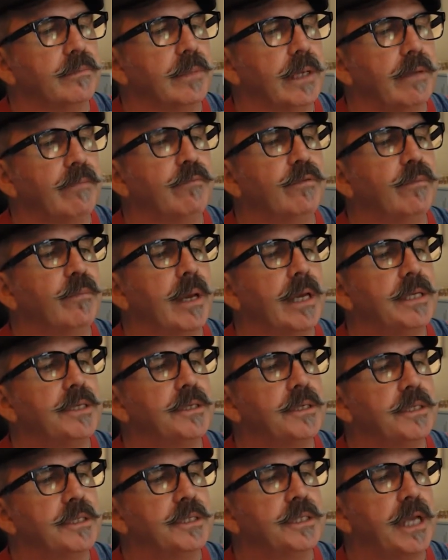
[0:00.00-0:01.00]

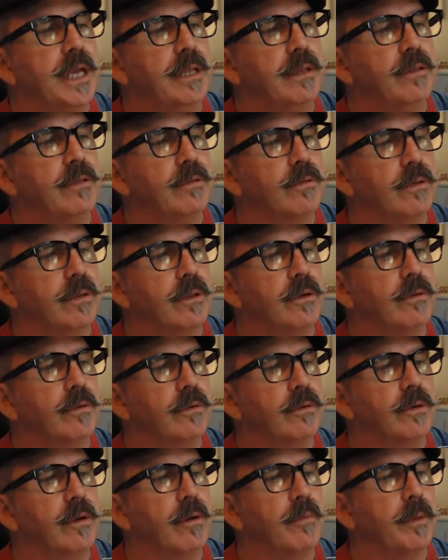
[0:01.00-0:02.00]
Information is sent through the
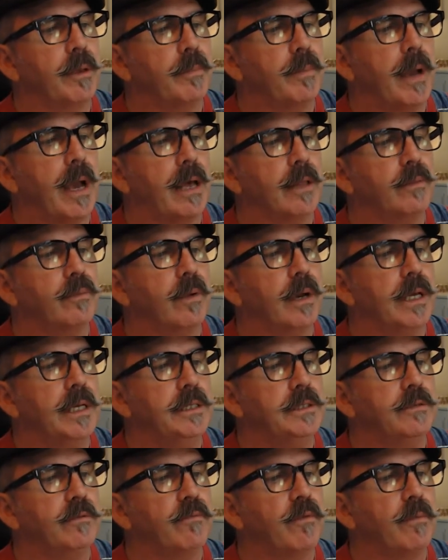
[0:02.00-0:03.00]
autonomic
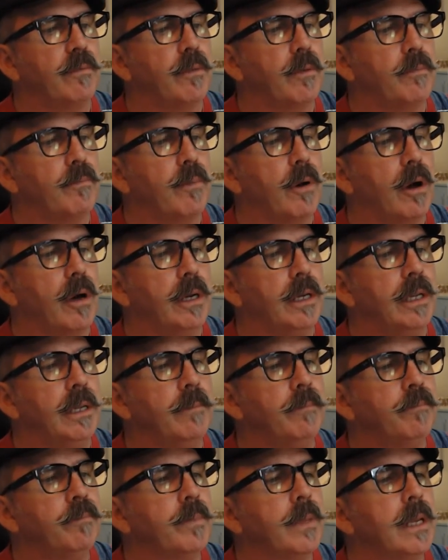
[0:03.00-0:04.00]
pathways from the body
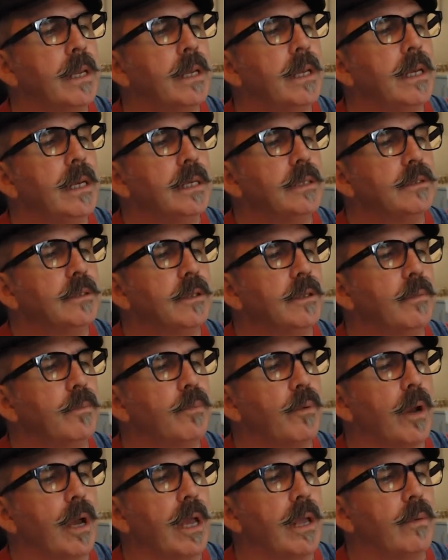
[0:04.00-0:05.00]
to the
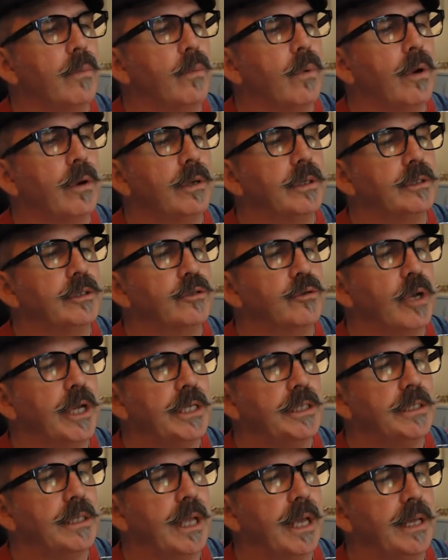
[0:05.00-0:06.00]
brain, where it is
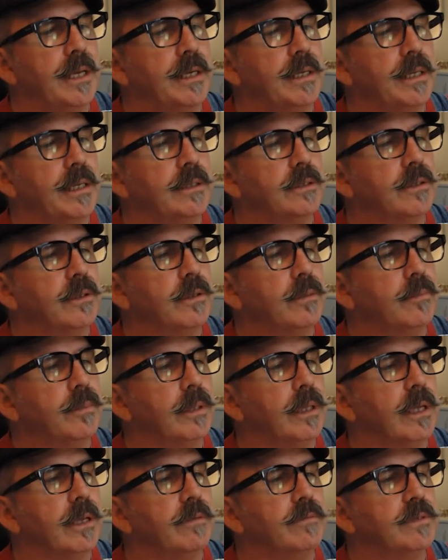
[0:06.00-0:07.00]
translated into the
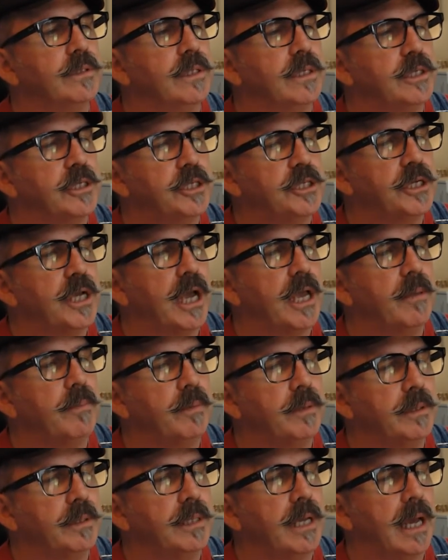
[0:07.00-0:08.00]
beliefs that shape
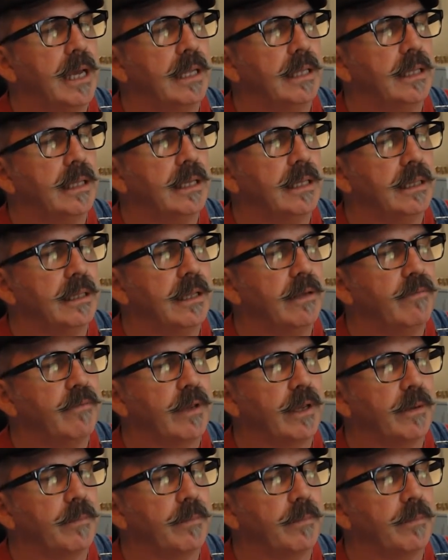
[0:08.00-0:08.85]
daily living.